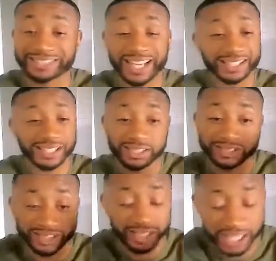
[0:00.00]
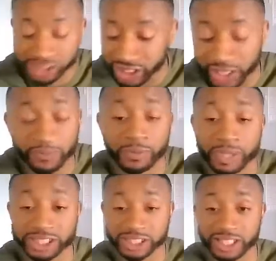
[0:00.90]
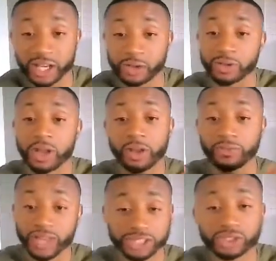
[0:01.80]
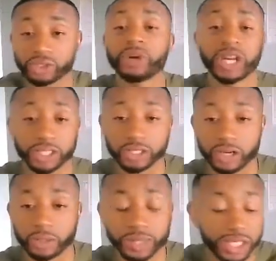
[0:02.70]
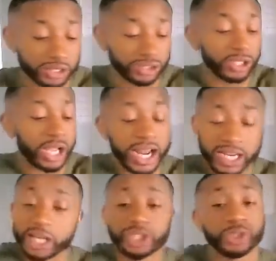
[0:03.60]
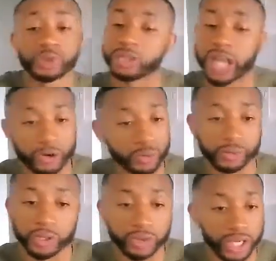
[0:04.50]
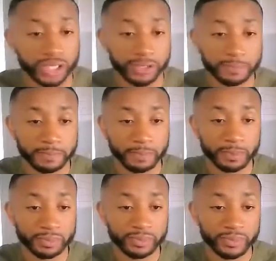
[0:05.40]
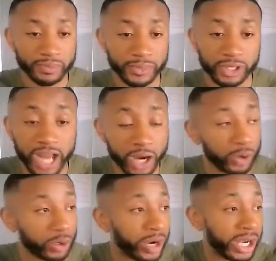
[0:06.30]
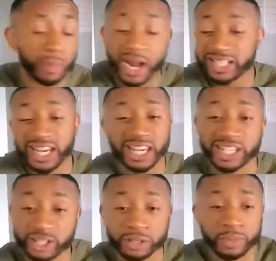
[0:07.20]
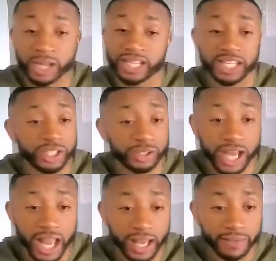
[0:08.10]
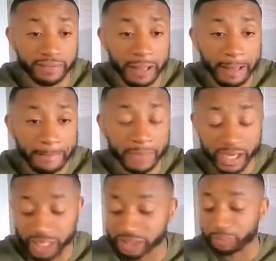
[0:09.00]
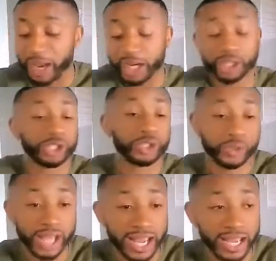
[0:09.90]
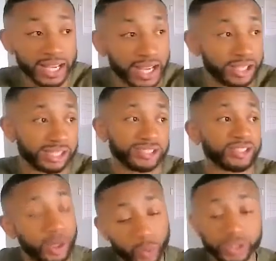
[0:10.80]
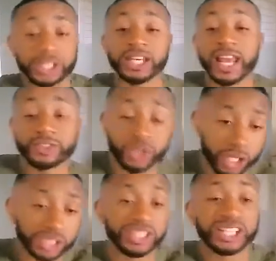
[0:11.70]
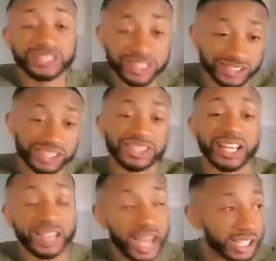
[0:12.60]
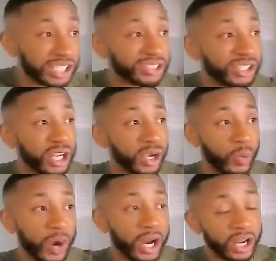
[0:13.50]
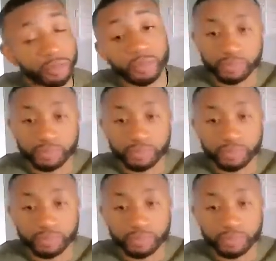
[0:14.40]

like this, get your information down, fix your credit, y'all, because look, I guarantee you're not going to regret it. You're not going to regret it. It might take a year, might take a year and a half, but it's better to do that than start it with the net 30s, net 60s, net 90s, where